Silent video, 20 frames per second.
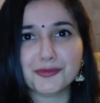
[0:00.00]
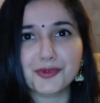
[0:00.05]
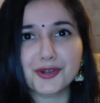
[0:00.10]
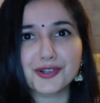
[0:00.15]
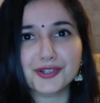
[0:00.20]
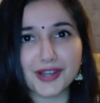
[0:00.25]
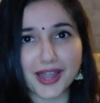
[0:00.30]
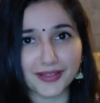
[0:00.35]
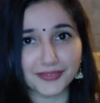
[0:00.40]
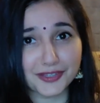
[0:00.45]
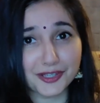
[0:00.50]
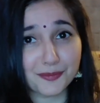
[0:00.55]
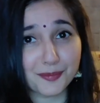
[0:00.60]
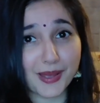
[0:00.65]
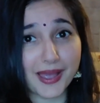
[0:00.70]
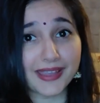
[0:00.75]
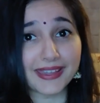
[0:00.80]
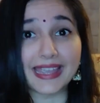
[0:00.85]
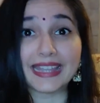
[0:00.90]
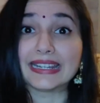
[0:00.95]
would rather
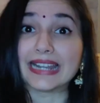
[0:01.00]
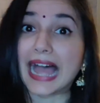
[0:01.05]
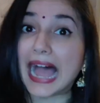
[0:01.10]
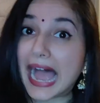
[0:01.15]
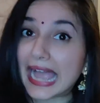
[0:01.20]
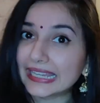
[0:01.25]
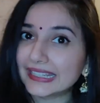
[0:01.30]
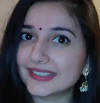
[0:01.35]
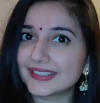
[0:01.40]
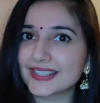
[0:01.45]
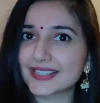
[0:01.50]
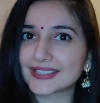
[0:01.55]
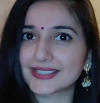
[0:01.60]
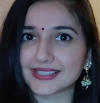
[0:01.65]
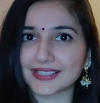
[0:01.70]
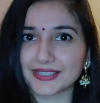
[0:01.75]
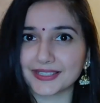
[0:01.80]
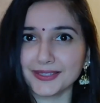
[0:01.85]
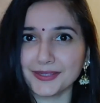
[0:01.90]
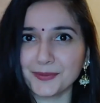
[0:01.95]
buy an
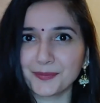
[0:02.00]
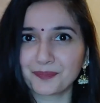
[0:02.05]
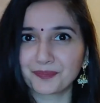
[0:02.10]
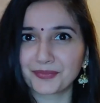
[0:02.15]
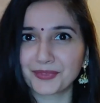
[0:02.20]
ITC,